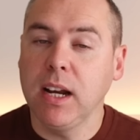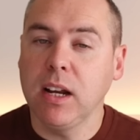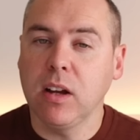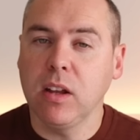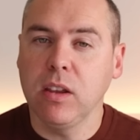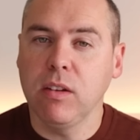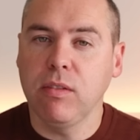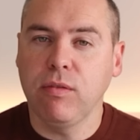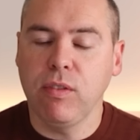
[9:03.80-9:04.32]
click
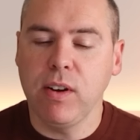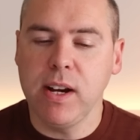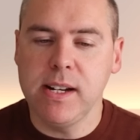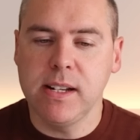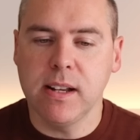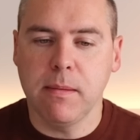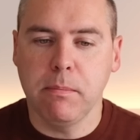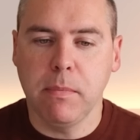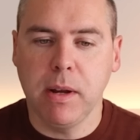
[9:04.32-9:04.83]
on the three
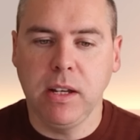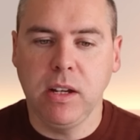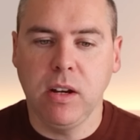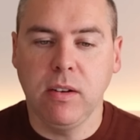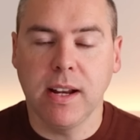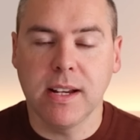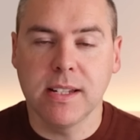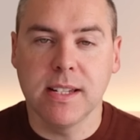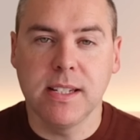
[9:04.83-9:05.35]
dot menu
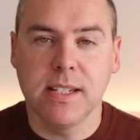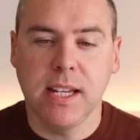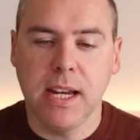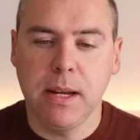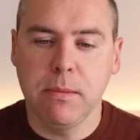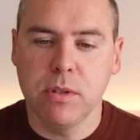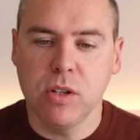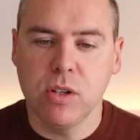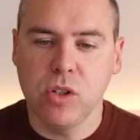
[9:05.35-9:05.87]
next to
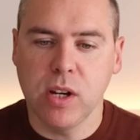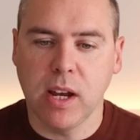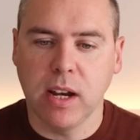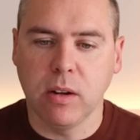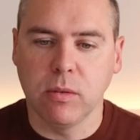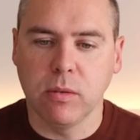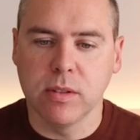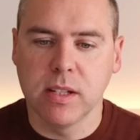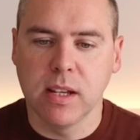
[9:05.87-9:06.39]
Teams and
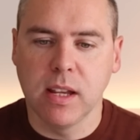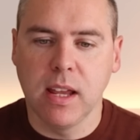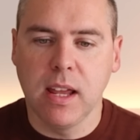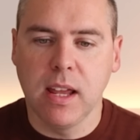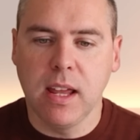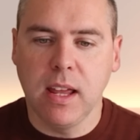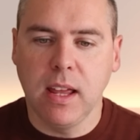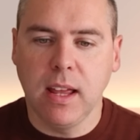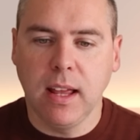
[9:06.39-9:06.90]
Channels
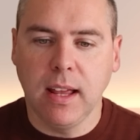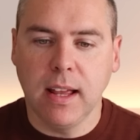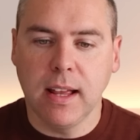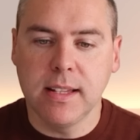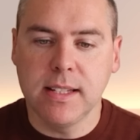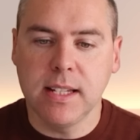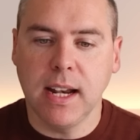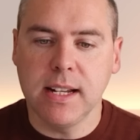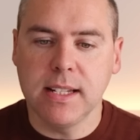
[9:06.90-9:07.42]
and
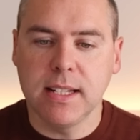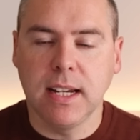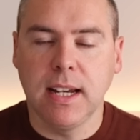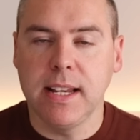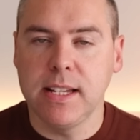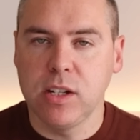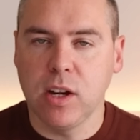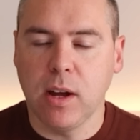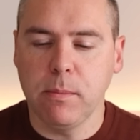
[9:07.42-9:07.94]
select
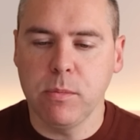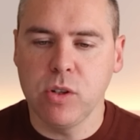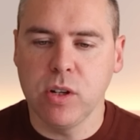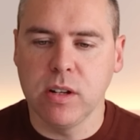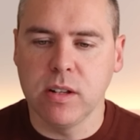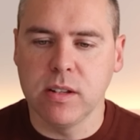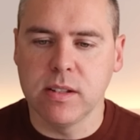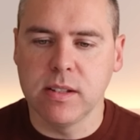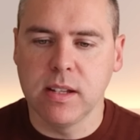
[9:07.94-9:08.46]
List
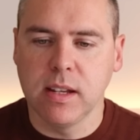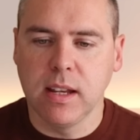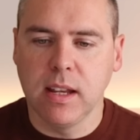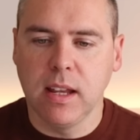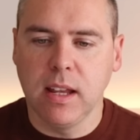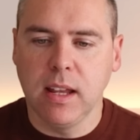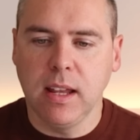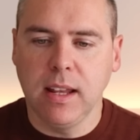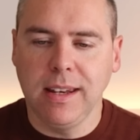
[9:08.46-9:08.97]
Options.
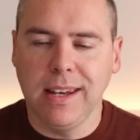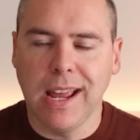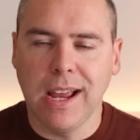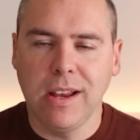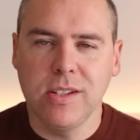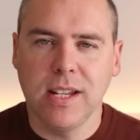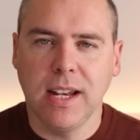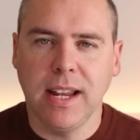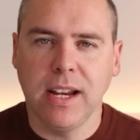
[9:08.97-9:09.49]
Now
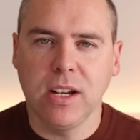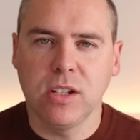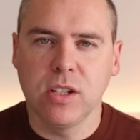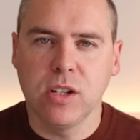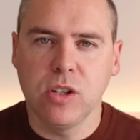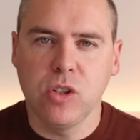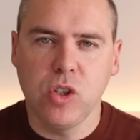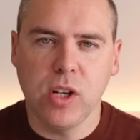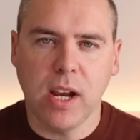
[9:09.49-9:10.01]

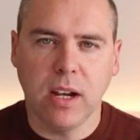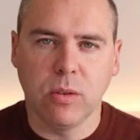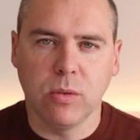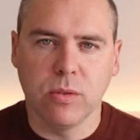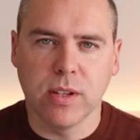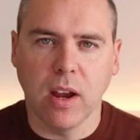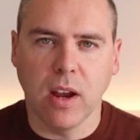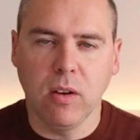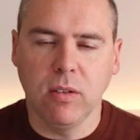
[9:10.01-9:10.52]
select
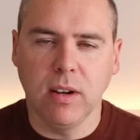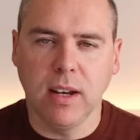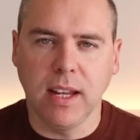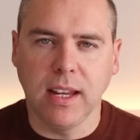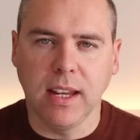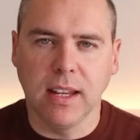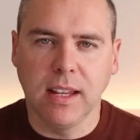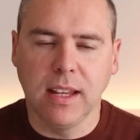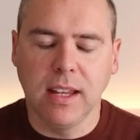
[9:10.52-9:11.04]
Channels
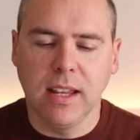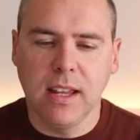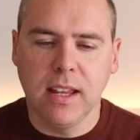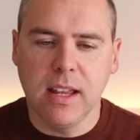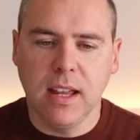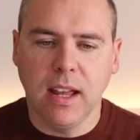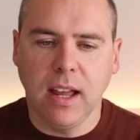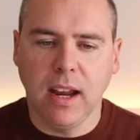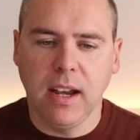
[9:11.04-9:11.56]
Only.
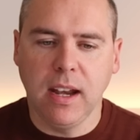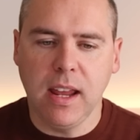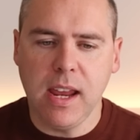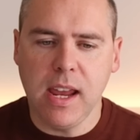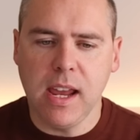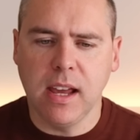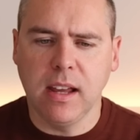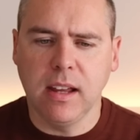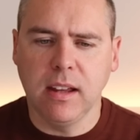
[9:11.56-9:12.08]
And
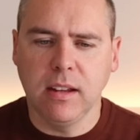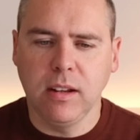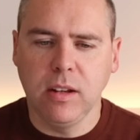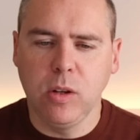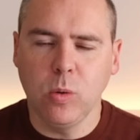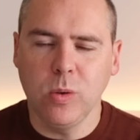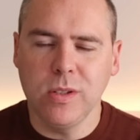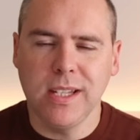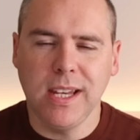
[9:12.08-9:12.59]
here,
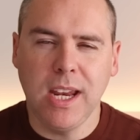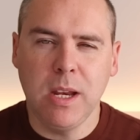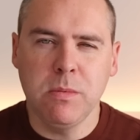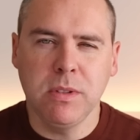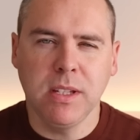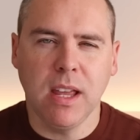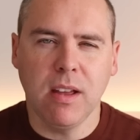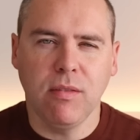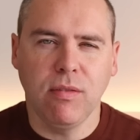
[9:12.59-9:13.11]
your
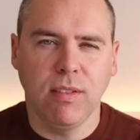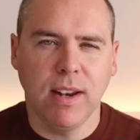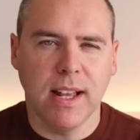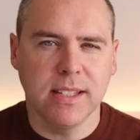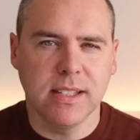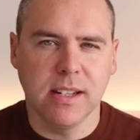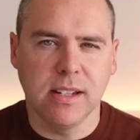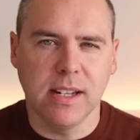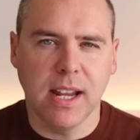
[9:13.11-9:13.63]
teams get
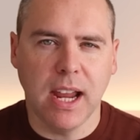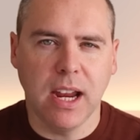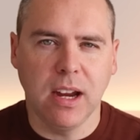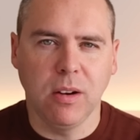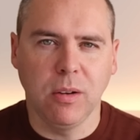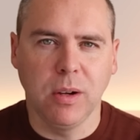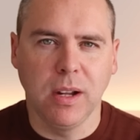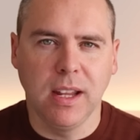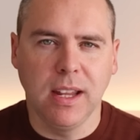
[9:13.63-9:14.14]
flattened
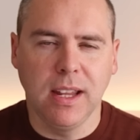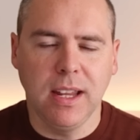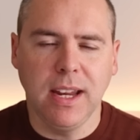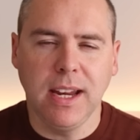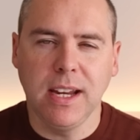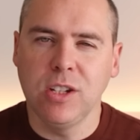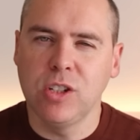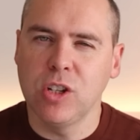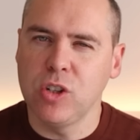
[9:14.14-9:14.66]
down
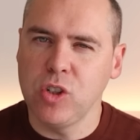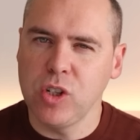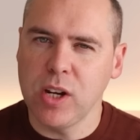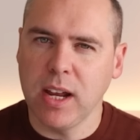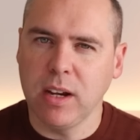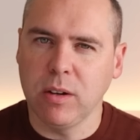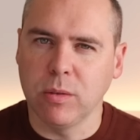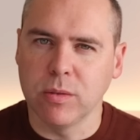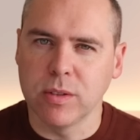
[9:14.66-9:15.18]
into
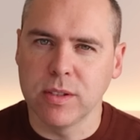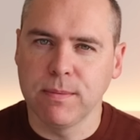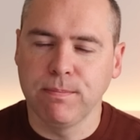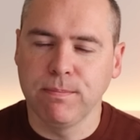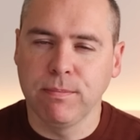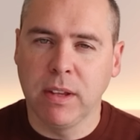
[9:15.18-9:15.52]
channels.